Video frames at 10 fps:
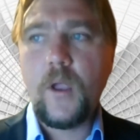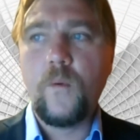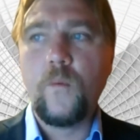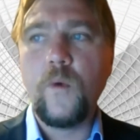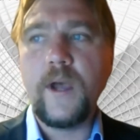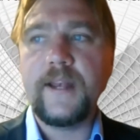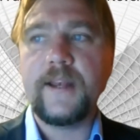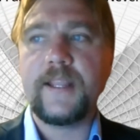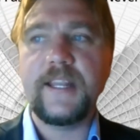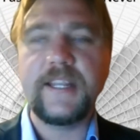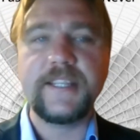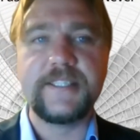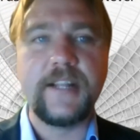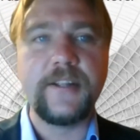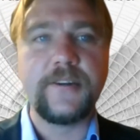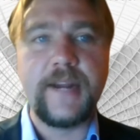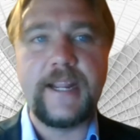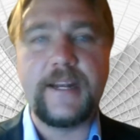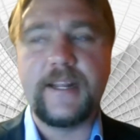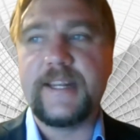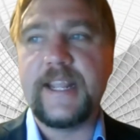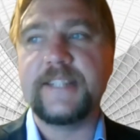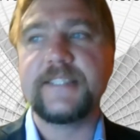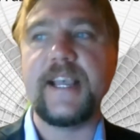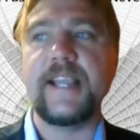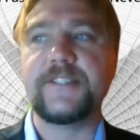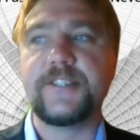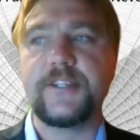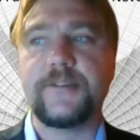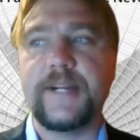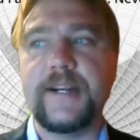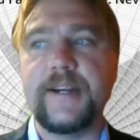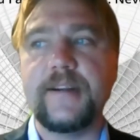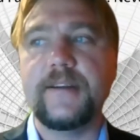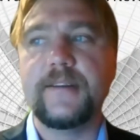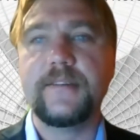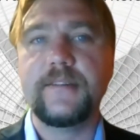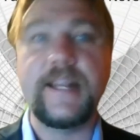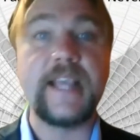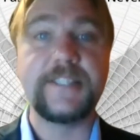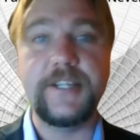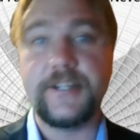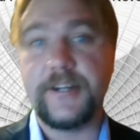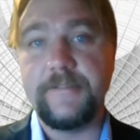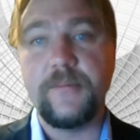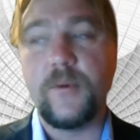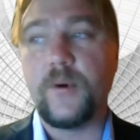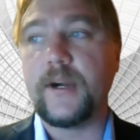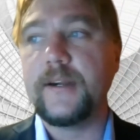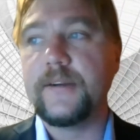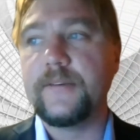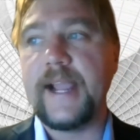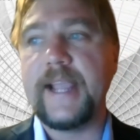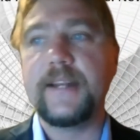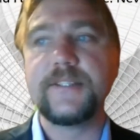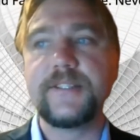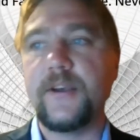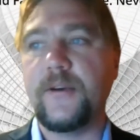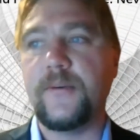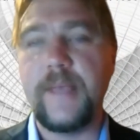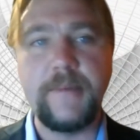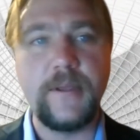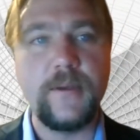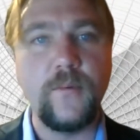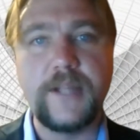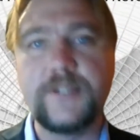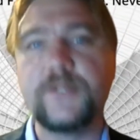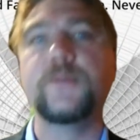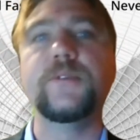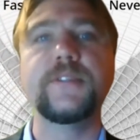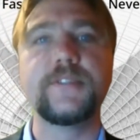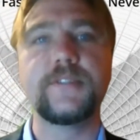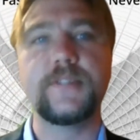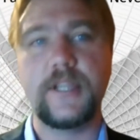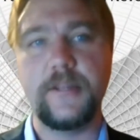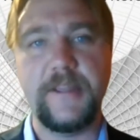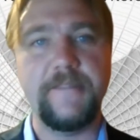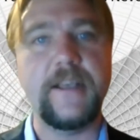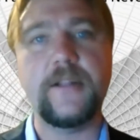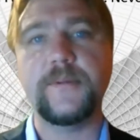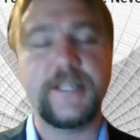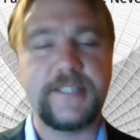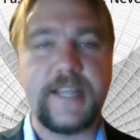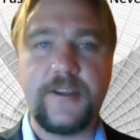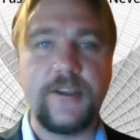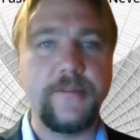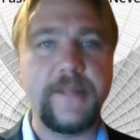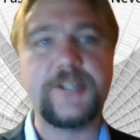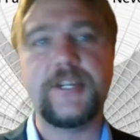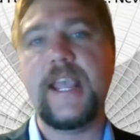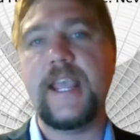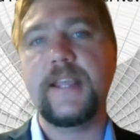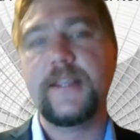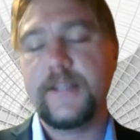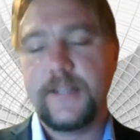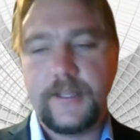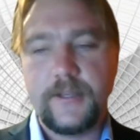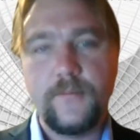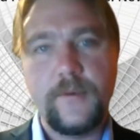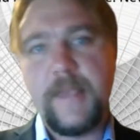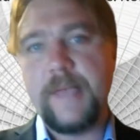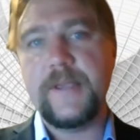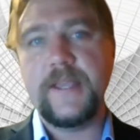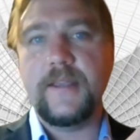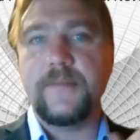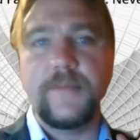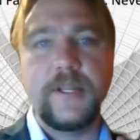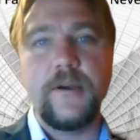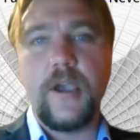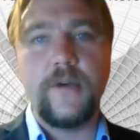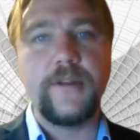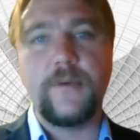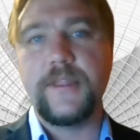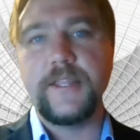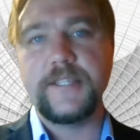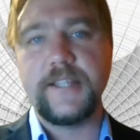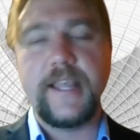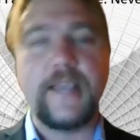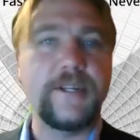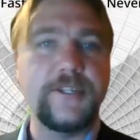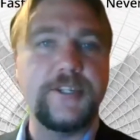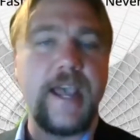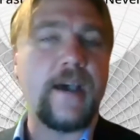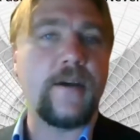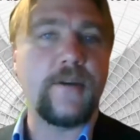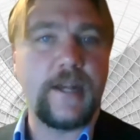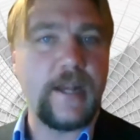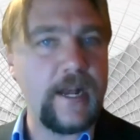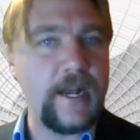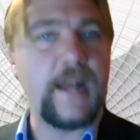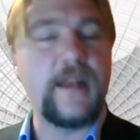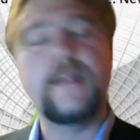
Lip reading: what can accelerate a data science career next year even more, right? So maybe what tools could be available? Because I know you had mentioned, hey, we may be, coding with this language now, and